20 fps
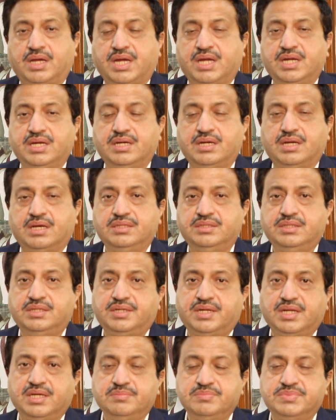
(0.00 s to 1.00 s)
and other
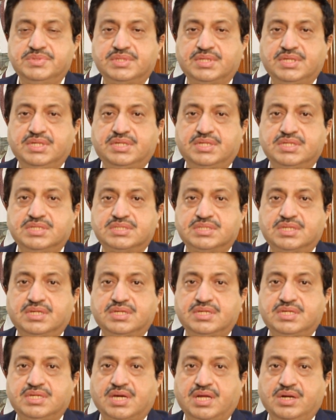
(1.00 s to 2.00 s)
times it is
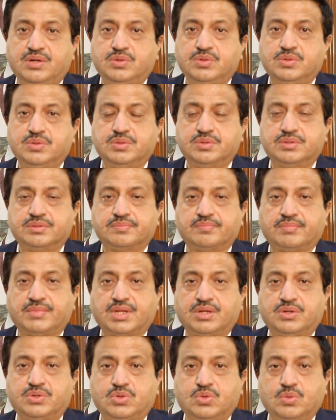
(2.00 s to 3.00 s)
a yellow
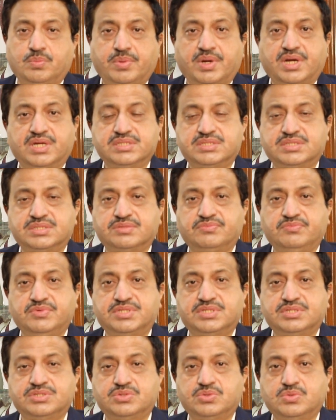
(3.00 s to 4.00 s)
topaz
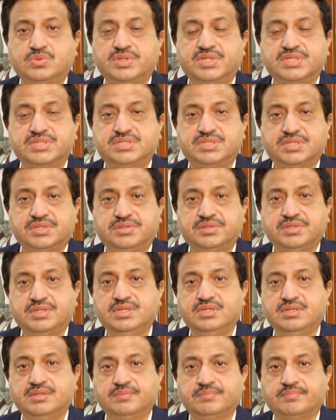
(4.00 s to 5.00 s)
which is known as
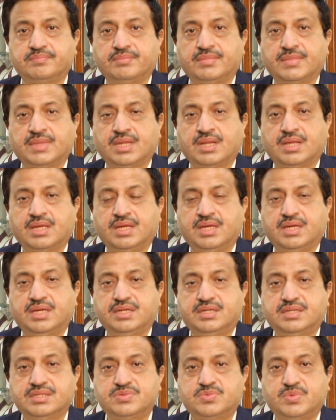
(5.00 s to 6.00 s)
citrine
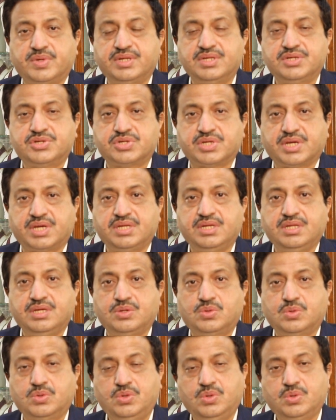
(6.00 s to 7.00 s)
it is very shiny
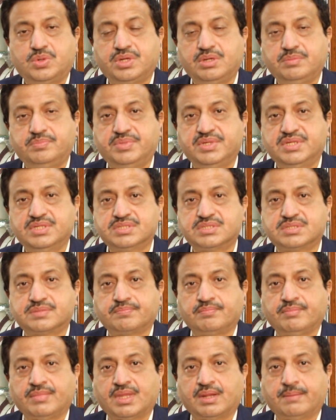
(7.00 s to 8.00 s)
good looking piece
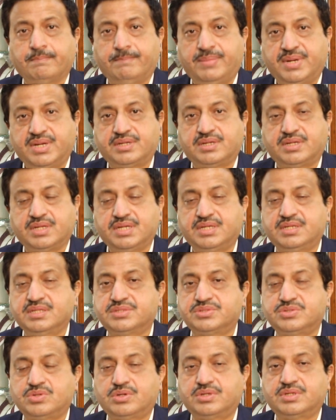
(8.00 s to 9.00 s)
but it
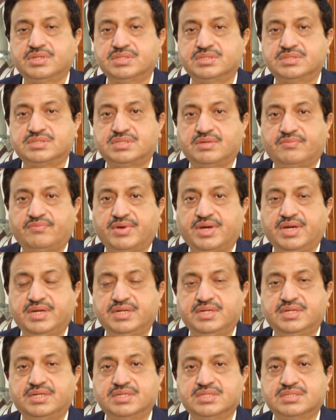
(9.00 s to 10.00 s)
is not a
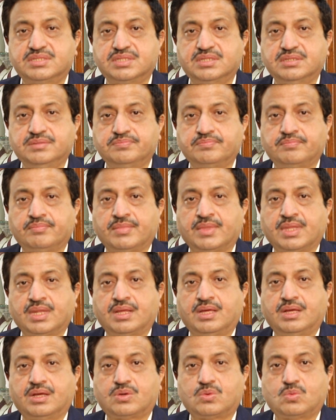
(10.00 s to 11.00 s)
sapphire it is a
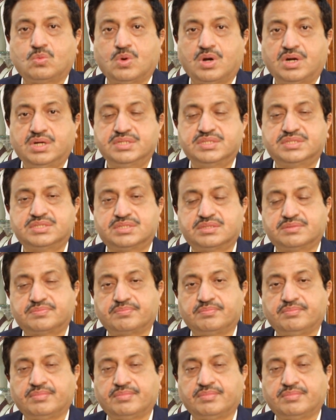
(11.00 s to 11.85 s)
quartz